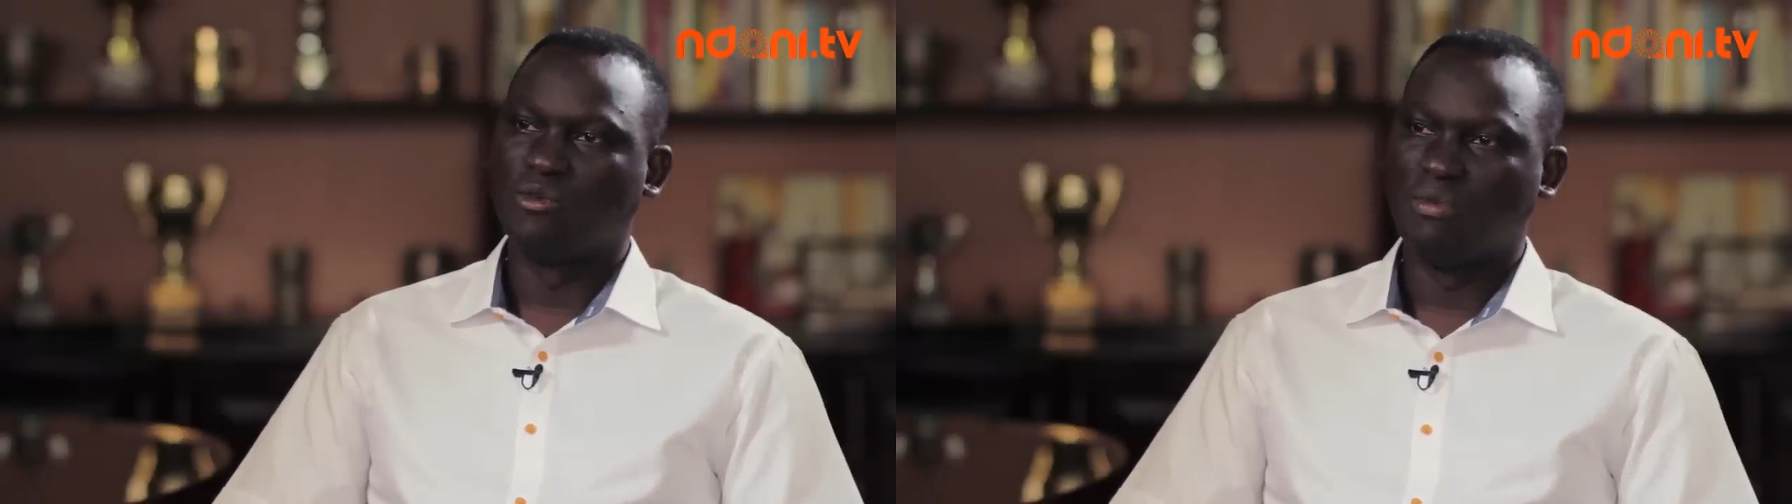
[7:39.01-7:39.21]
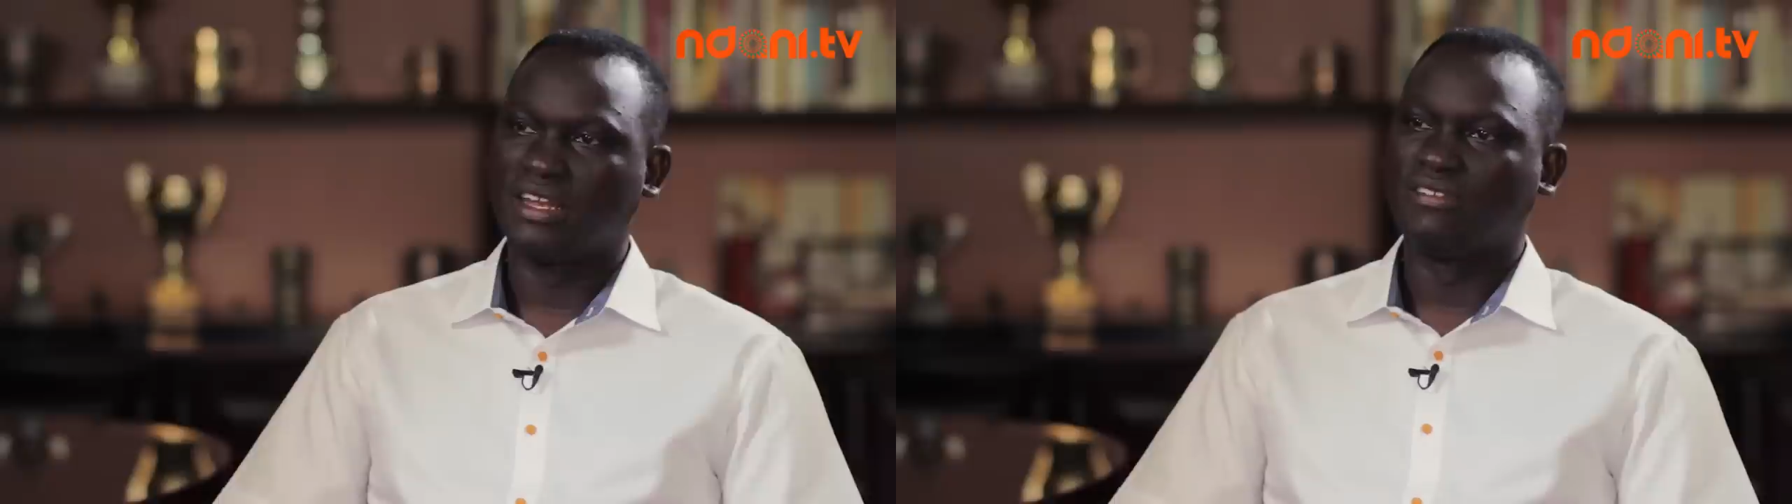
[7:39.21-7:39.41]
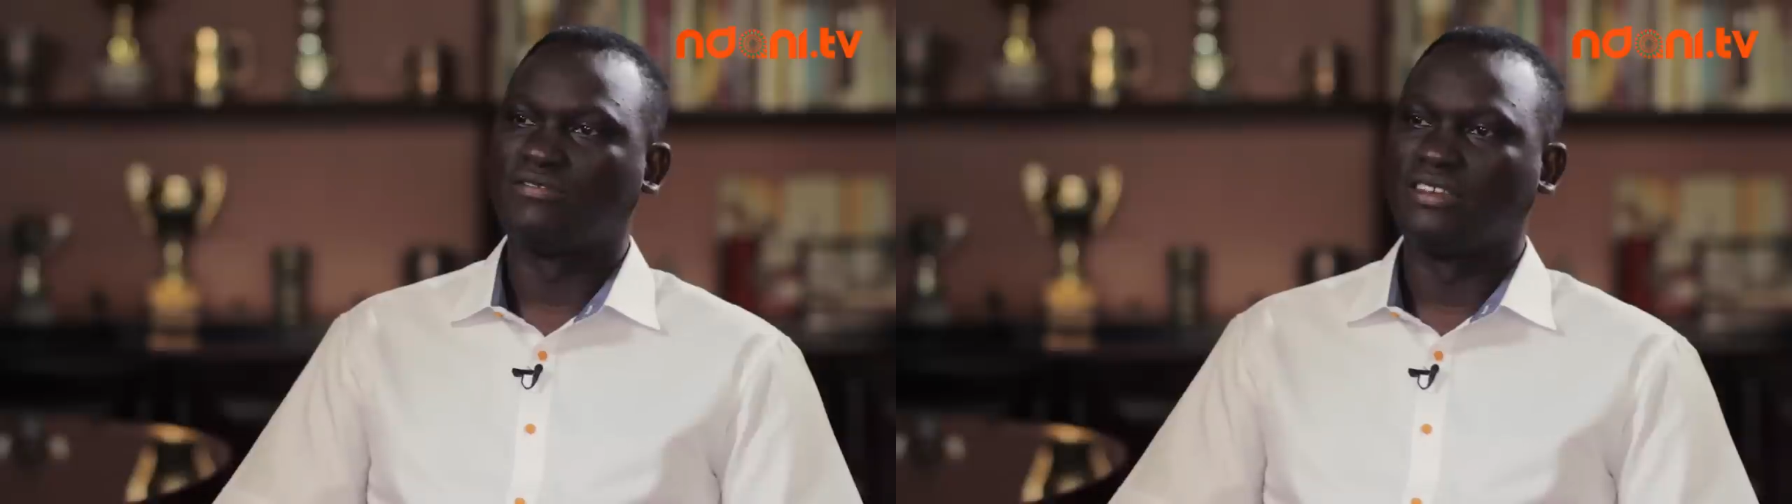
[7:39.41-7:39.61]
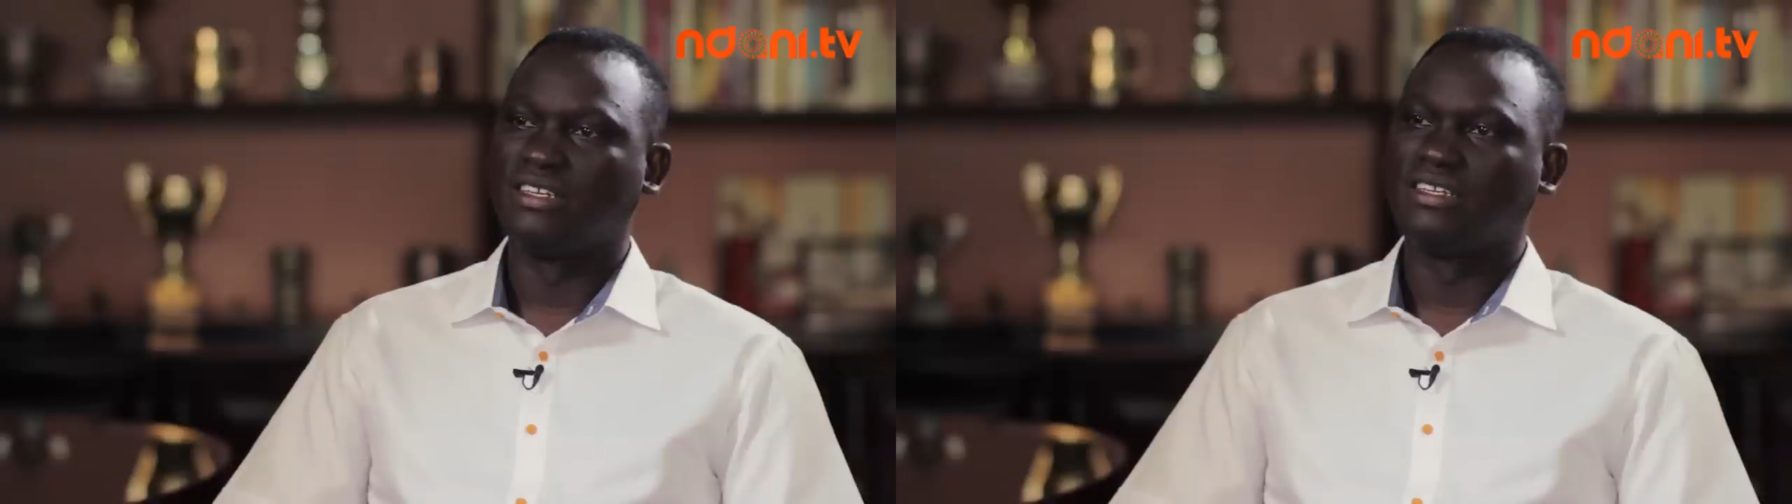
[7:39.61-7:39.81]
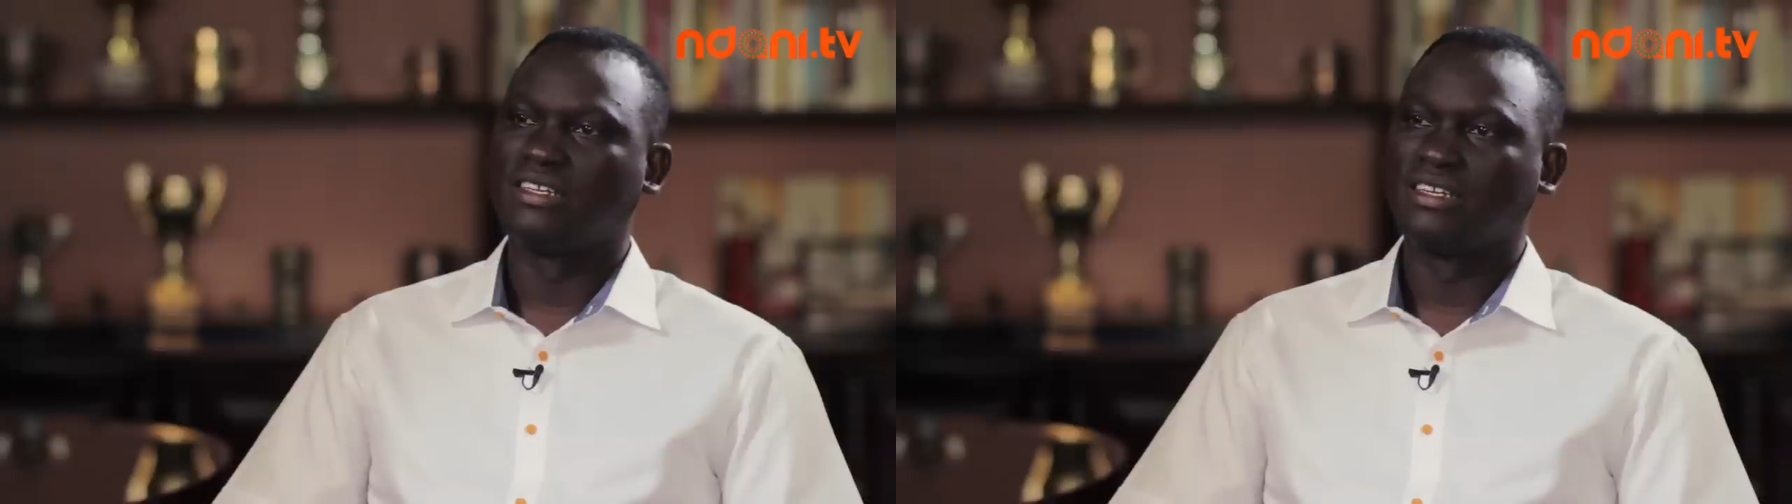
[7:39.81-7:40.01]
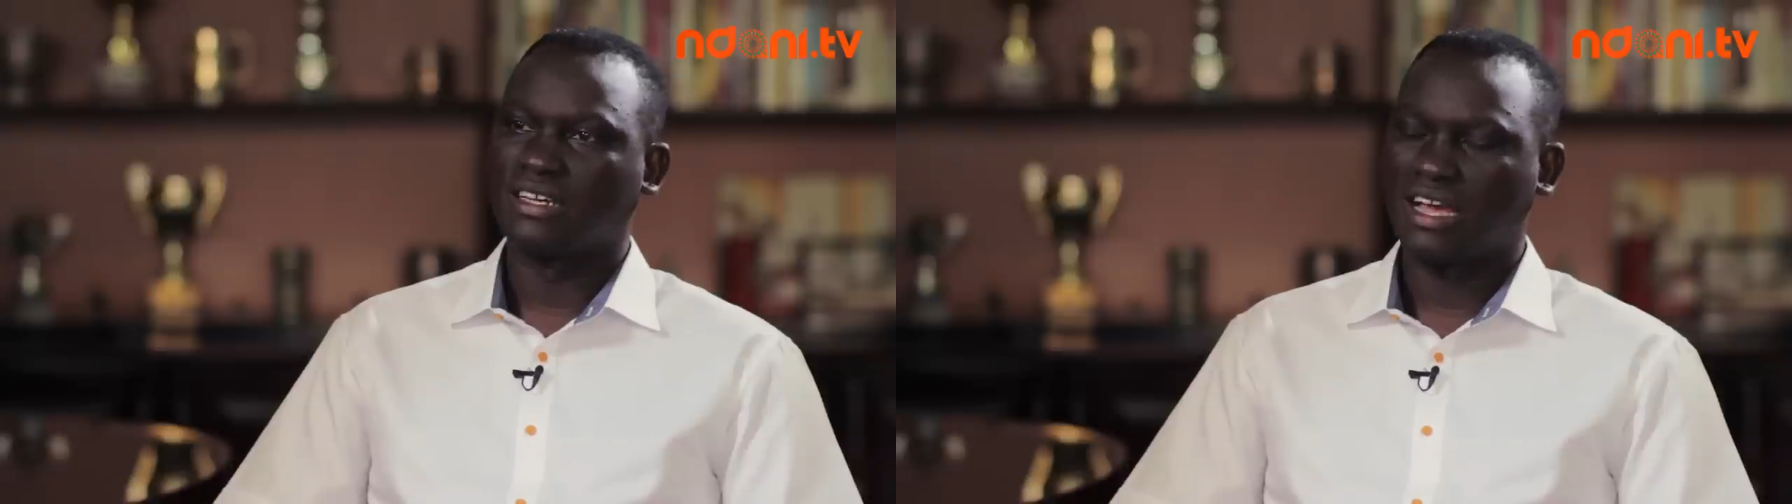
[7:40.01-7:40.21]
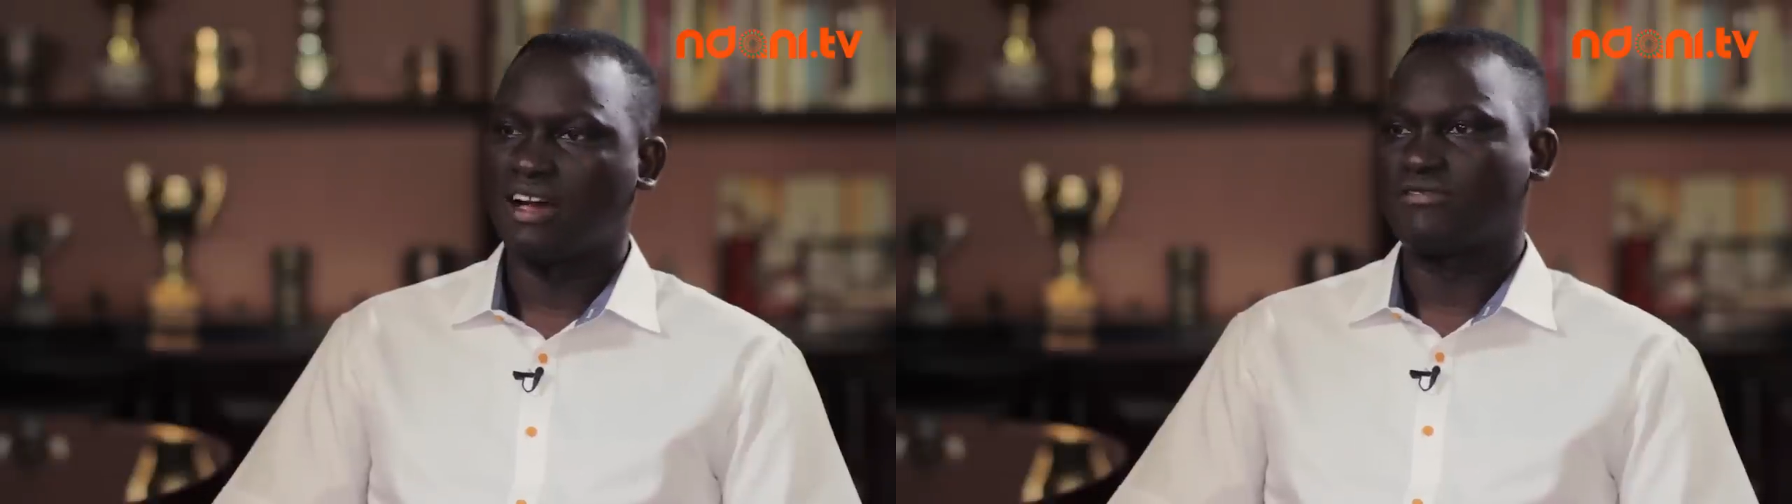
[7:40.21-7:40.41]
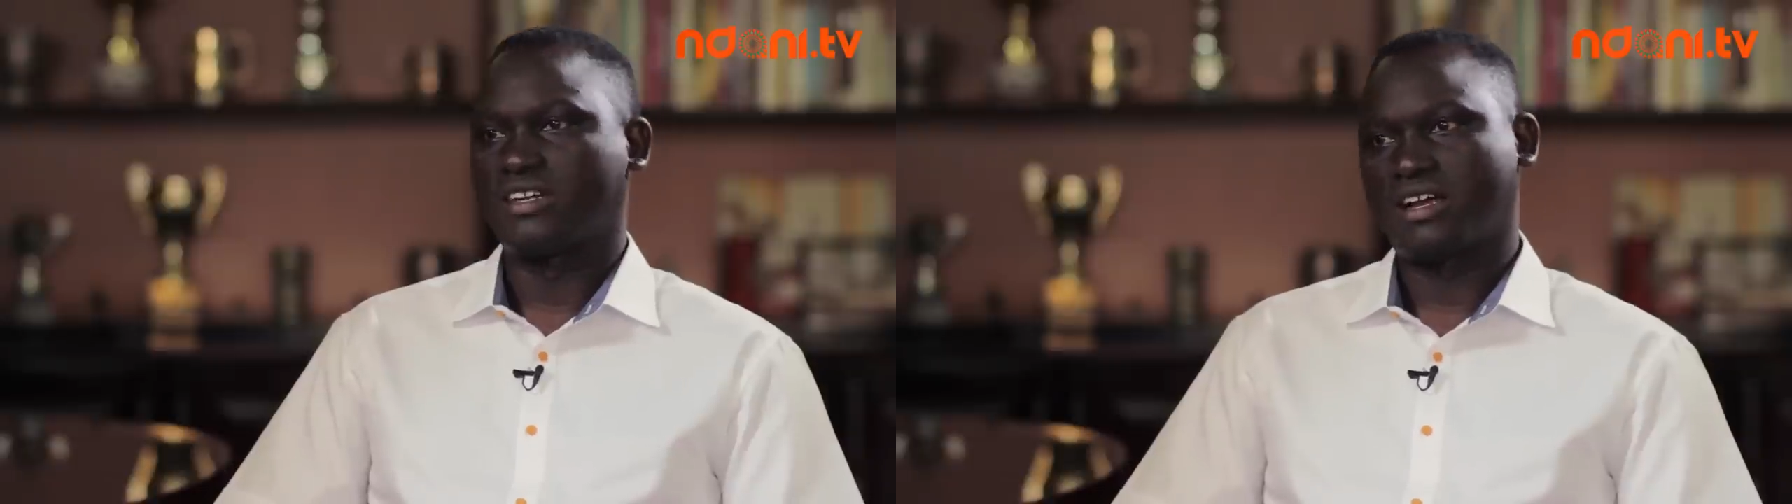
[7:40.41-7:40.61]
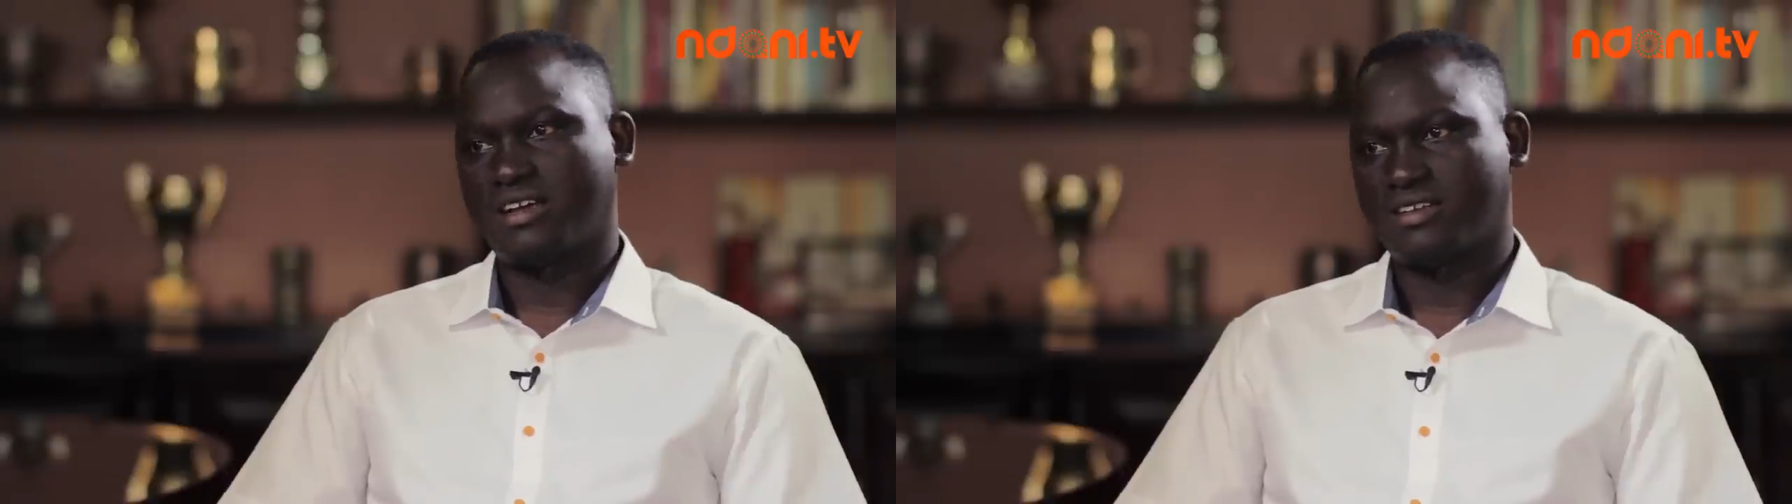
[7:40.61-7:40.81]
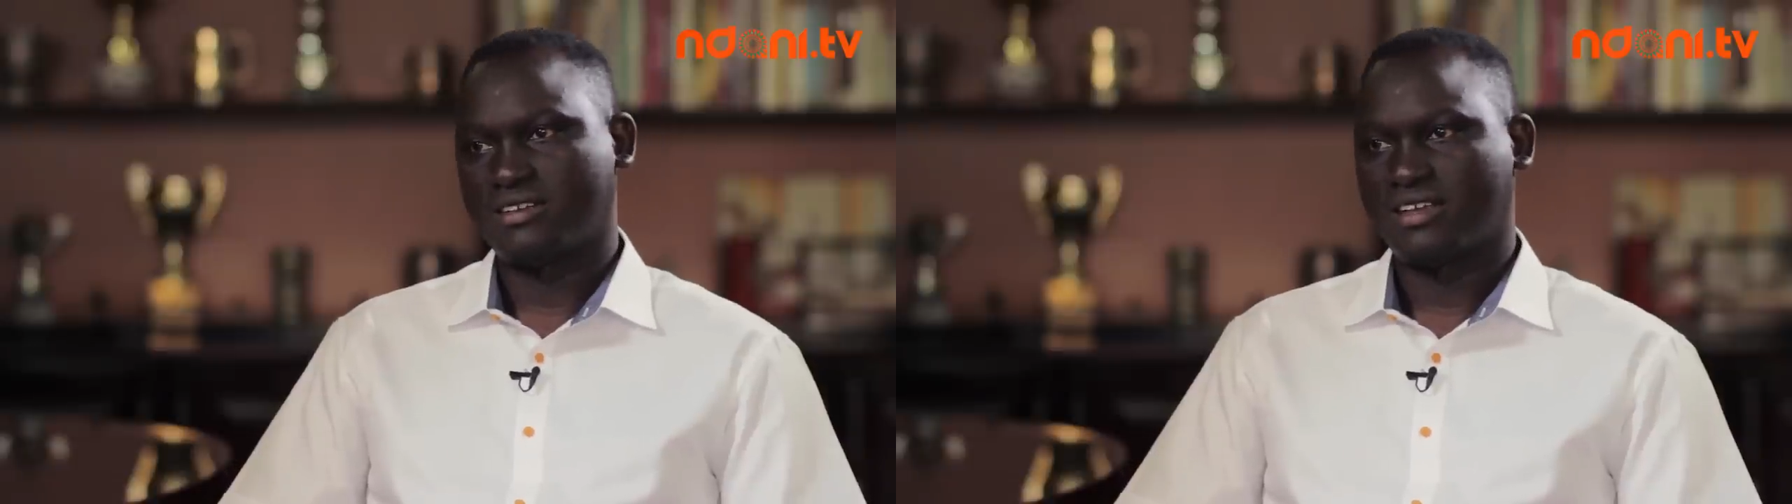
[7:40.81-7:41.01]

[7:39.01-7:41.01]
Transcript: to benefit Africa,